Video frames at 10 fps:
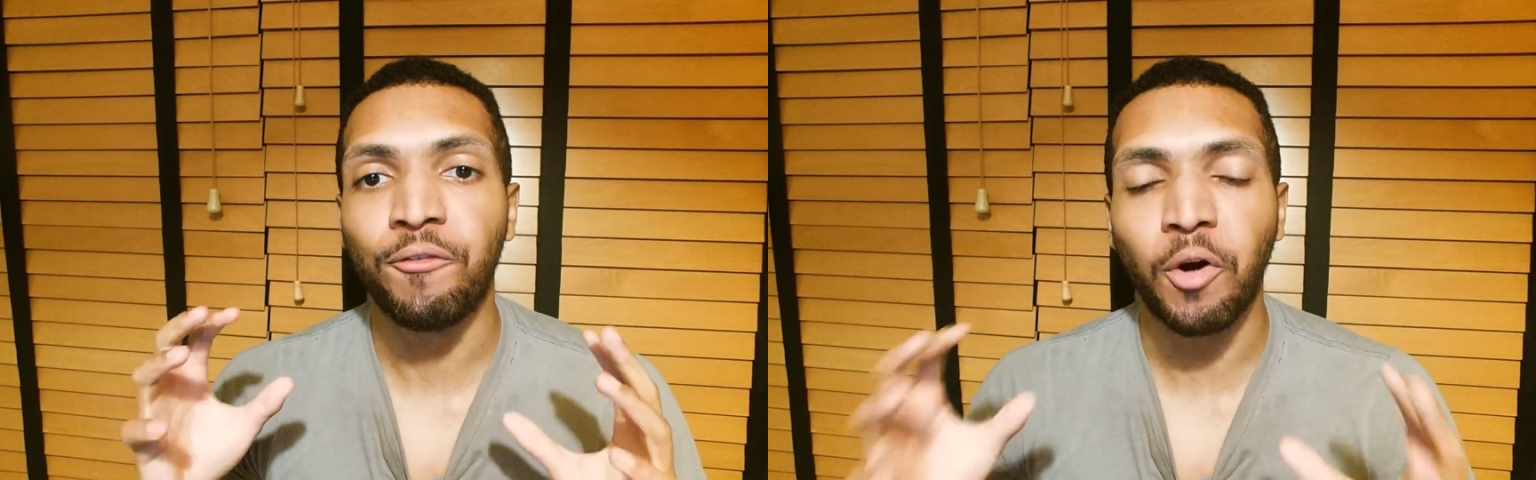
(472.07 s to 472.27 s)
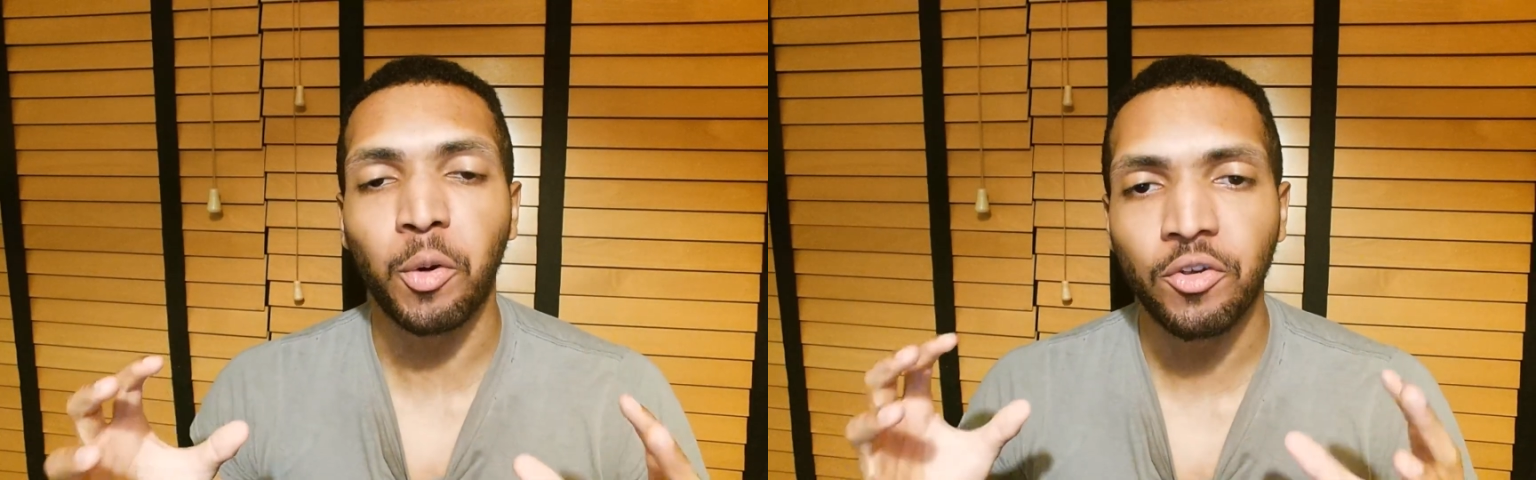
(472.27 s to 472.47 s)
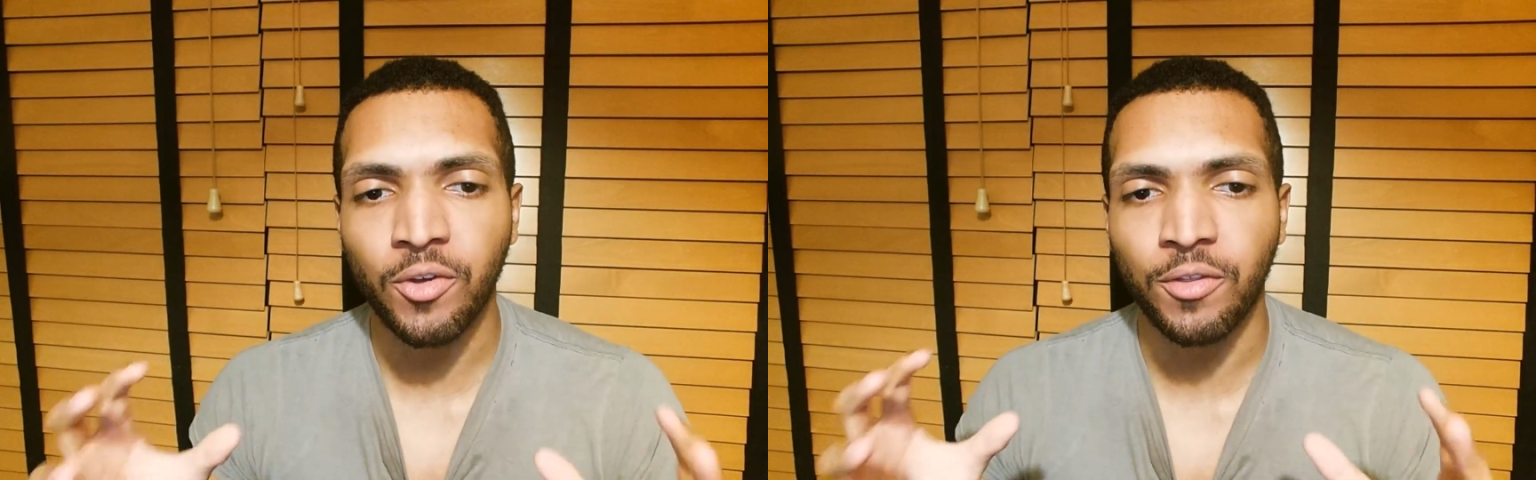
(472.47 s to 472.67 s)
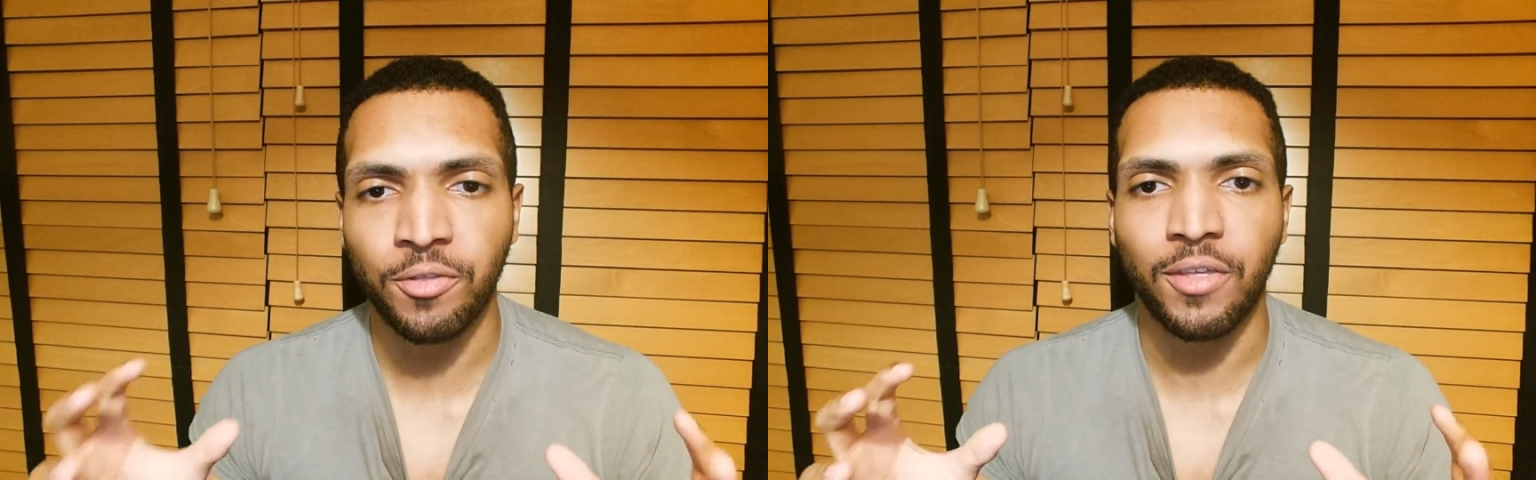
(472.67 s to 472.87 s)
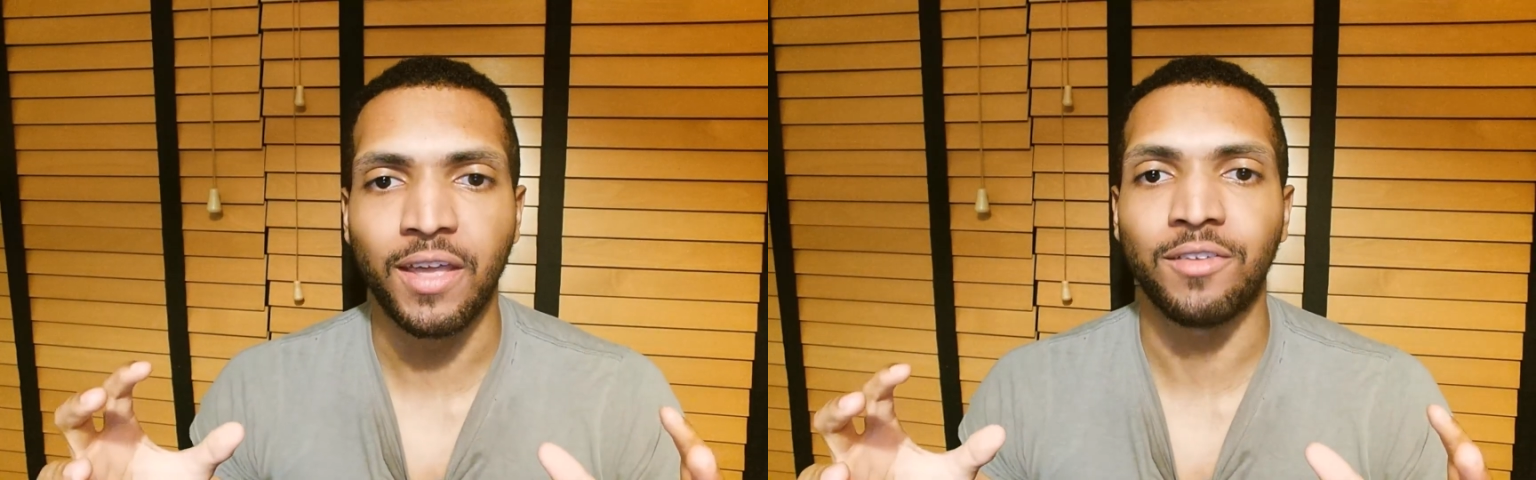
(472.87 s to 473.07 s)
focus on the
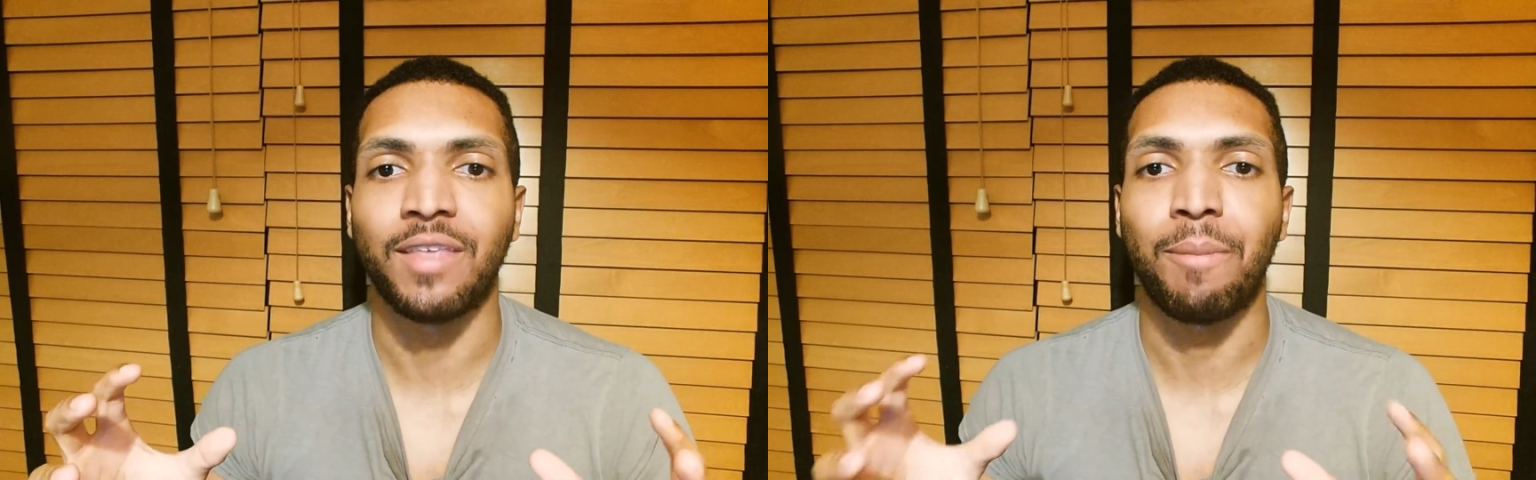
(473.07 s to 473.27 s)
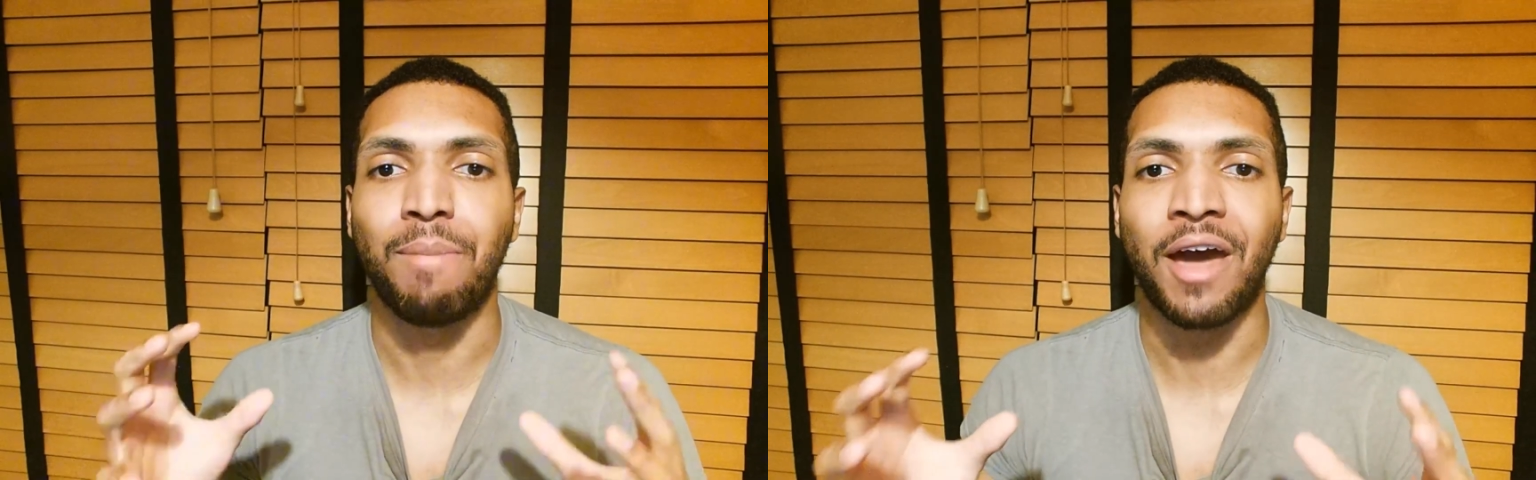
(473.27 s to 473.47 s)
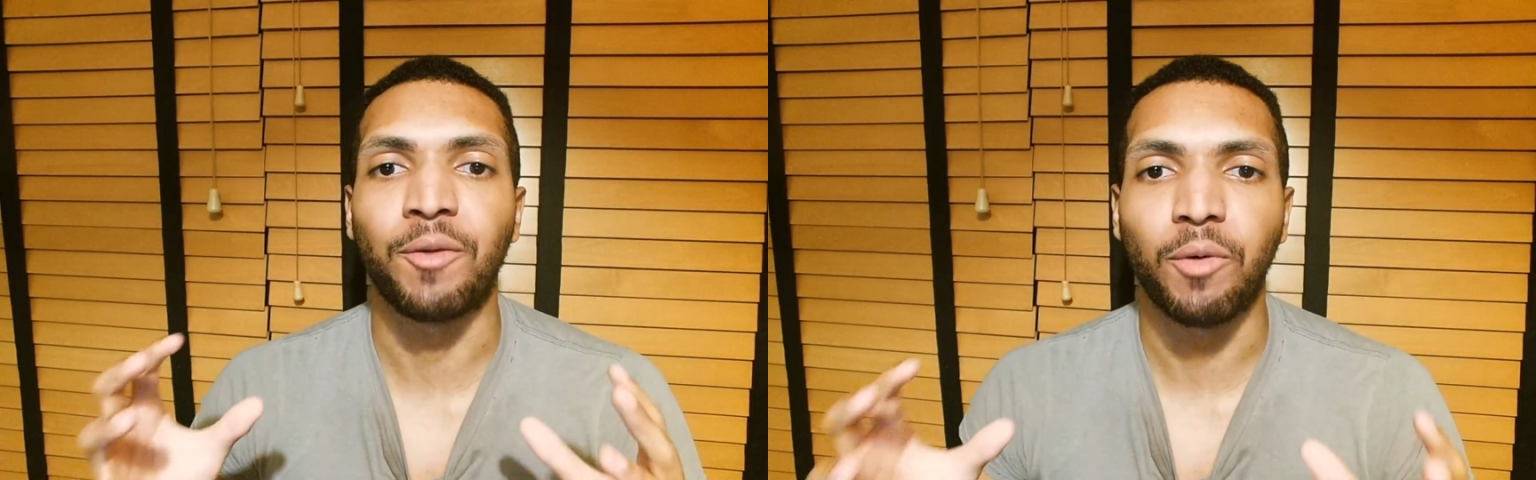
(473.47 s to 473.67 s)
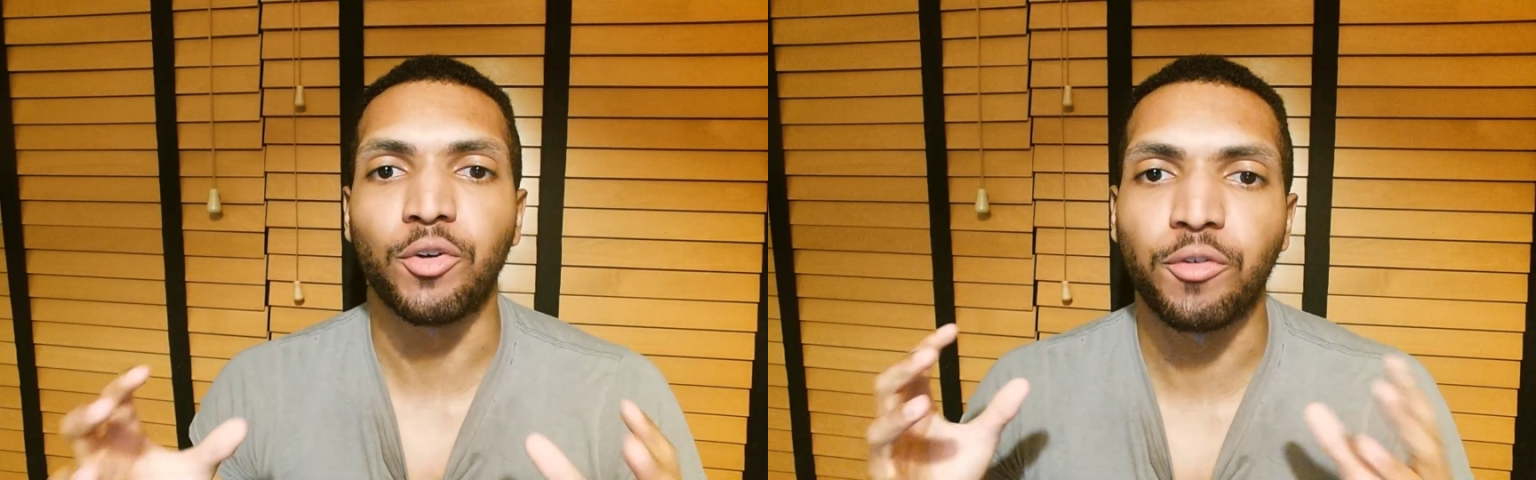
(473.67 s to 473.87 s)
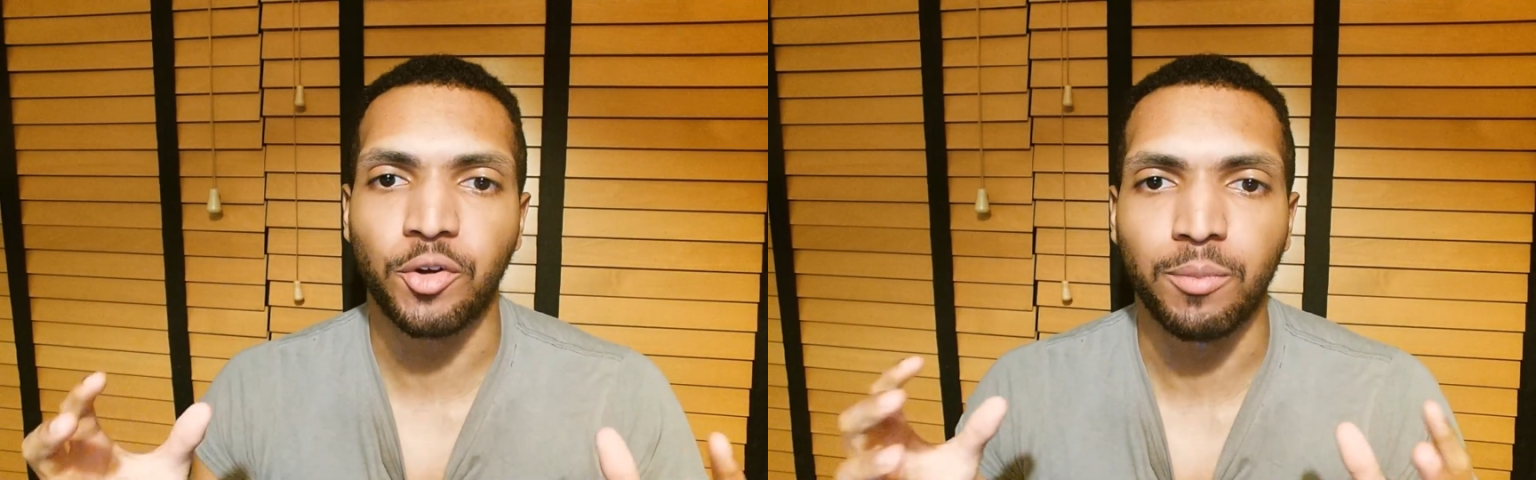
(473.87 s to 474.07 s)
things that matter
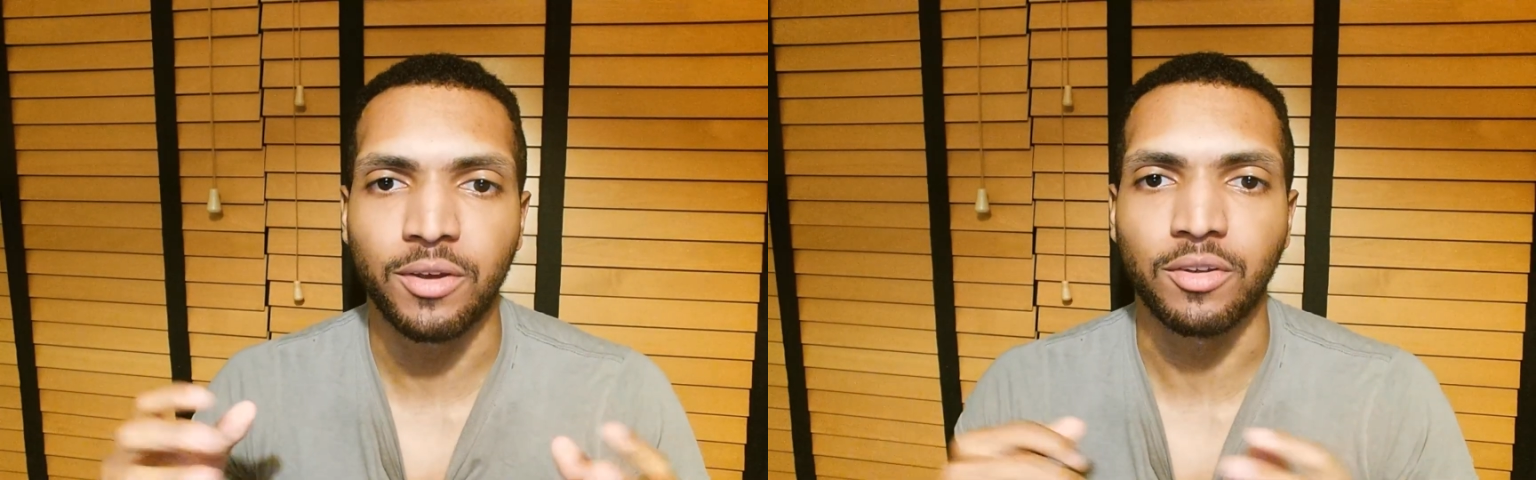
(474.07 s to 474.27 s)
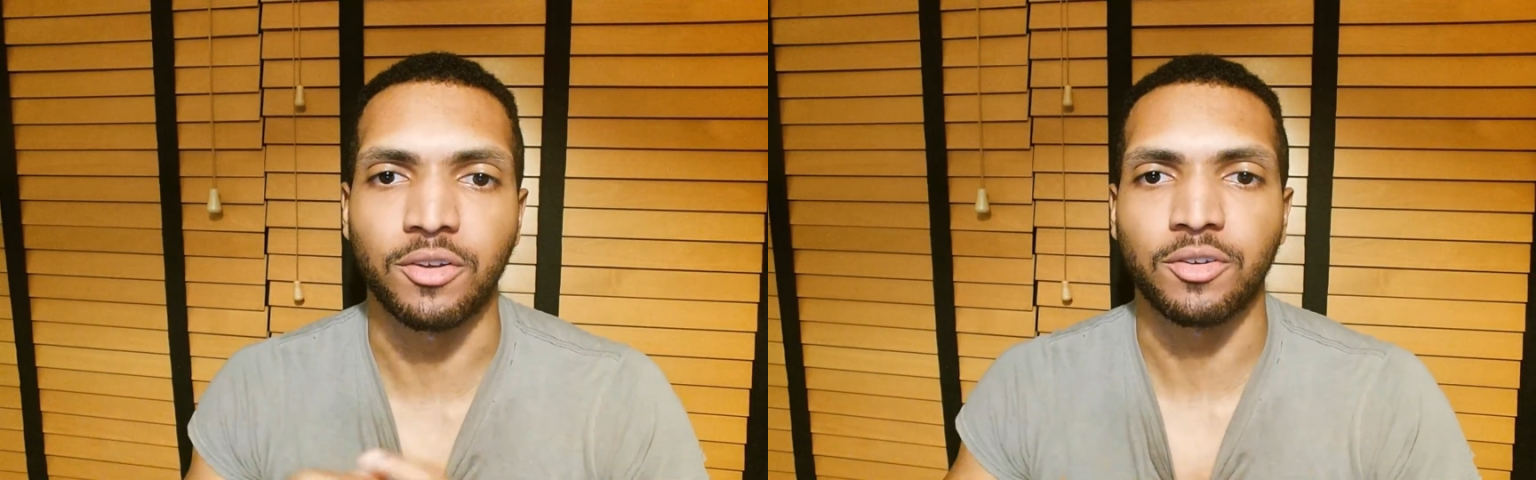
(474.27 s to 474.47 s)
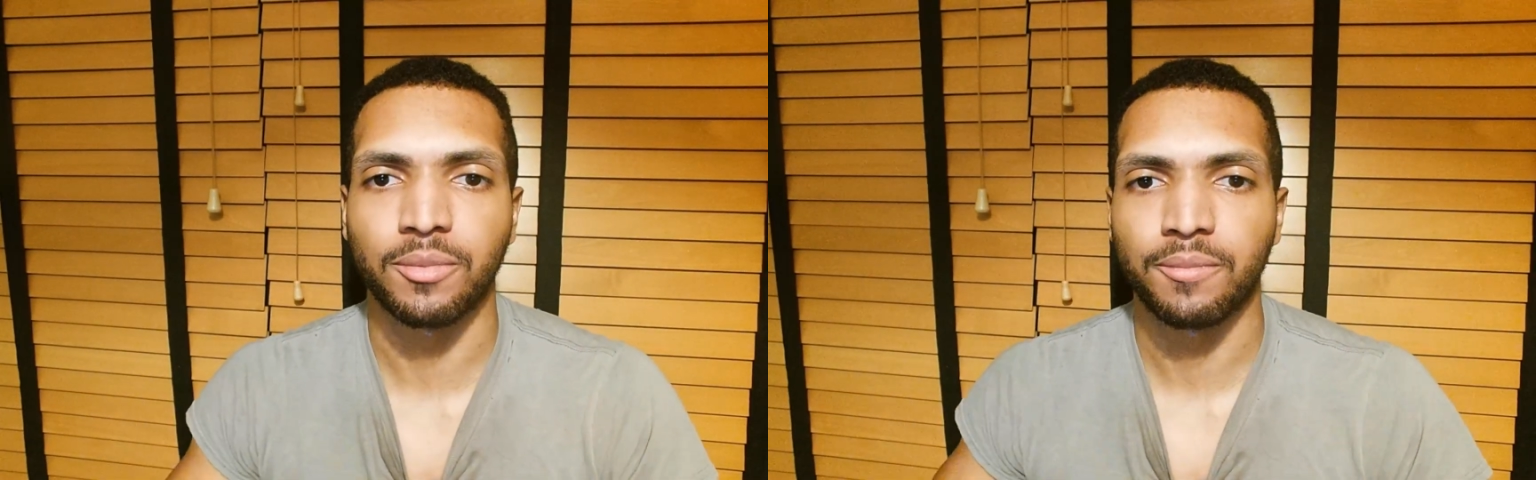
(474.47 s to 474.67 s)
most for your business.